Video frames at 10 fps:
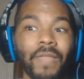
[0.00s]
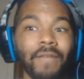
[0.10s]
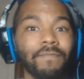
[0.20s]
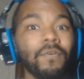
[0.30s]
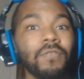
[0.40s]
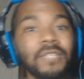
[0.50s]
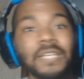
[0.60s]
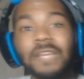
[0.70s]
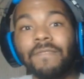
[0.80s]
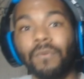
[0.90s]
at
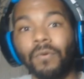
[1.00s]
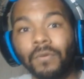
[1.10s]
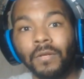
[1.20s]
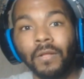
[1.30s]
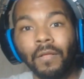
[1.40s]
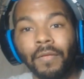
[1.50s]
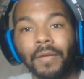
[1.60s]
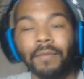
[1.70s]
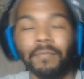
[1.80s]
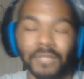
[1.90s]
first evil,
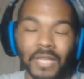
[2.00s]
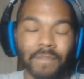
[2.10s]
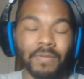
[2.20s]
then he